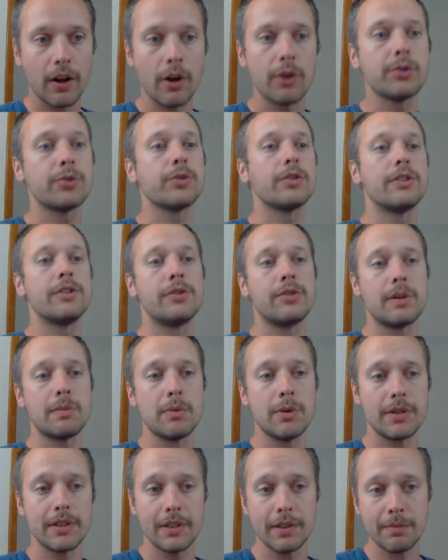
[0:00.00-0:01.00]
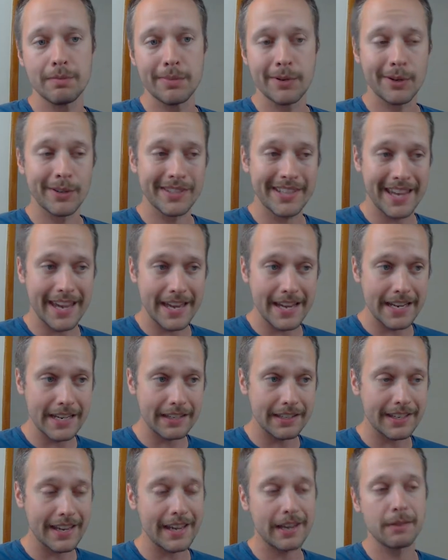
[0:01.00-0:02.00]
also contribute to the beer's
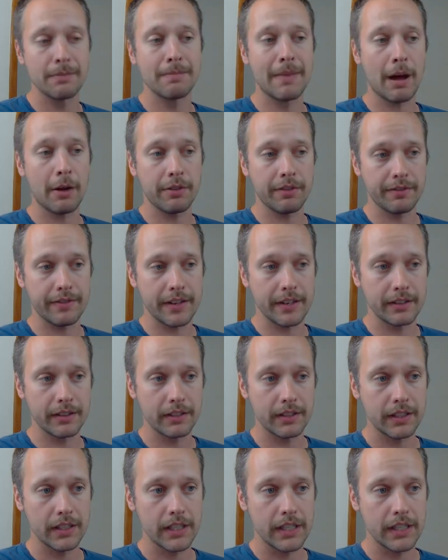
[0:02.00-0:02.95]
haze and mouthfeel.